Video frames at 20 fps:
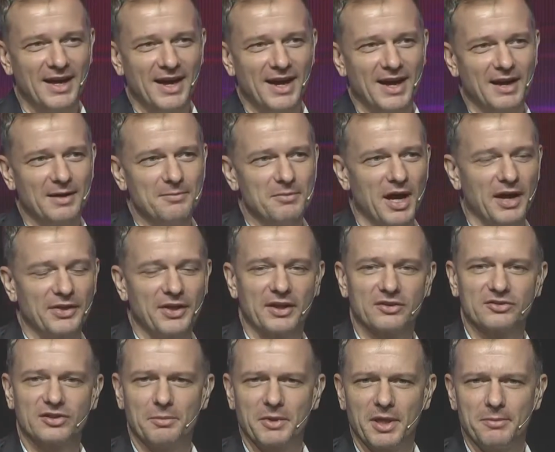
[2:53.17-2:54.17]
I think
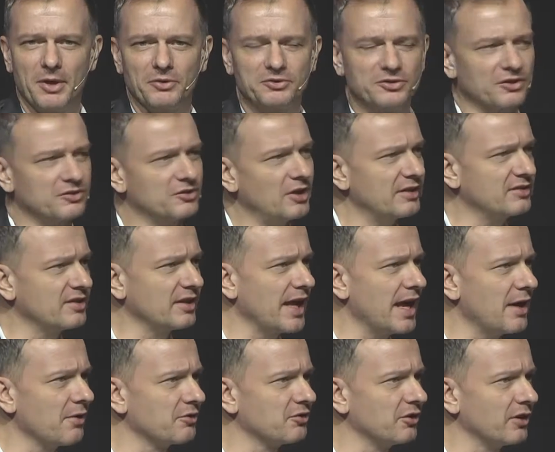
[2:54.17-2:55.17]
some of the most exciting
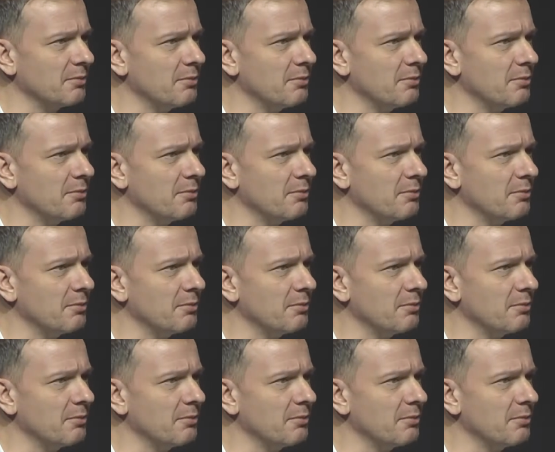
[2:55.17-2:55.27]
areas at